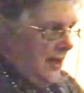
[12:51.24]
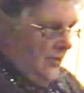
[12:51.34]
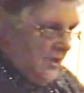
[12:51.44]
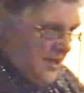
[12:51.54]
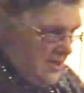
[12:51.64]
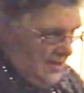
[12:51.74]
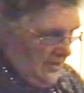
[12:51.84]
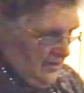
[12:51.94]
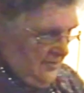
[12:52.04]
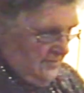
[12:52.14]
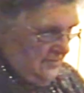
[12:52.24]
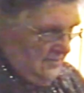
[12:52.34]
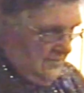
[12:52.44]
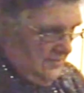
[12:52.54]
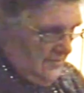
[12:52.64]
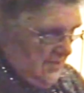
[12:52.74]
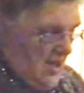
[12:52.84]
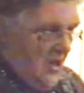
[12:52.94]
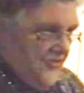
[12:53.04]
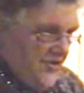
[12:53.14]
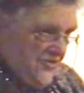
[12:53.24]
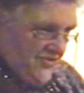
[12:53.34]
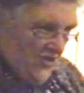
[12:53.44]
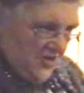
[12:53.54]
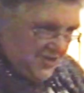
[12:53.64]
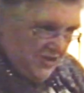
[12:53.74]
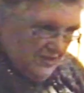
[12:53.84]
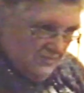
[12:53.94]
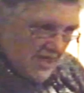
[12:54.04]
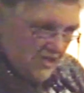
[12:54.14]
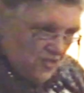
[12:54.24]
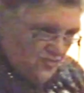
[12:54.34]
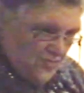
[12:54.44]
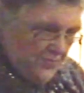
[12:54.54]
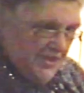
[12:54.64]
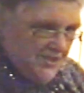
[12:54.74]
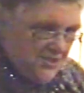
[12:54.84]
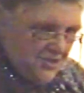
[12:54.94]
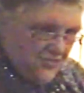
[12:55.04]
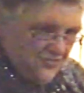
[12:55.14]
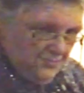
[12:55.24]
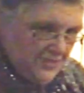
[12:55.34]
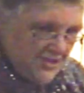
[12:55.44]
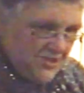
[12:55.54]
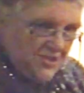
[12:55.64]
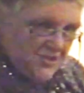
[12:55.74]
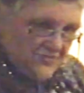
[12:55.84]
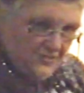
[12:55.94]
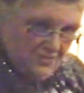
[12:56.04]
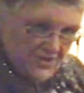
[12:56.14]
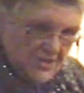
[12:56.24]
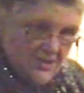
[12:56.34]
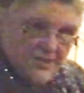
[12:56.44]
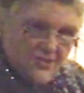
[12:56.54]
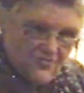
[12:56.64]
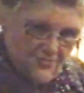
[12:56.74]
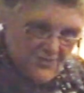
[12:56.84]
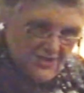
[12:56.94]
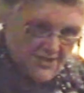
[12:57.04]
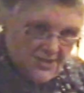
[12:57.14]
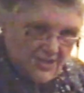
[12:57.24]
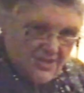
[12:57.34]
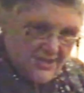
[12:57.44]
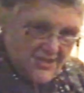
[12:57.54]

Now here, the authority can make you repeat it and repeat it and repeat it and repeat it.